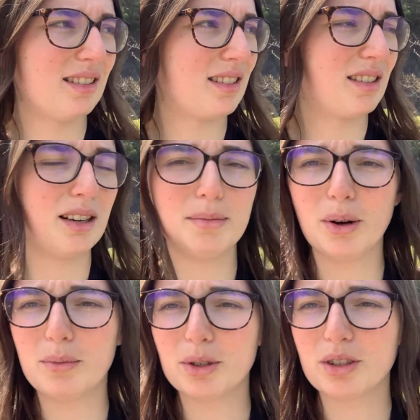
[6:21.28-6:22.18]
gonna be
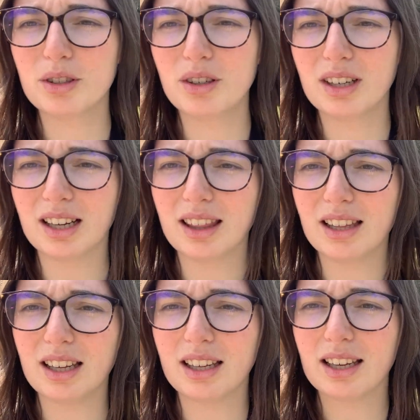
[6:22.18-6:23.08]
almost noon, I
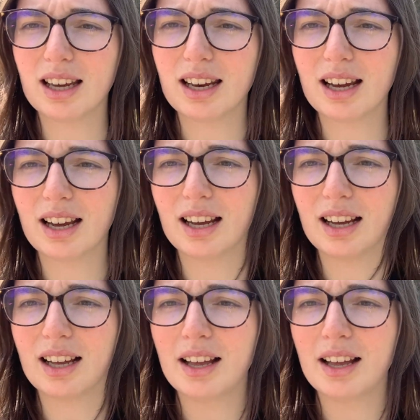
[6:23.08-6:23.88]
think, and I'm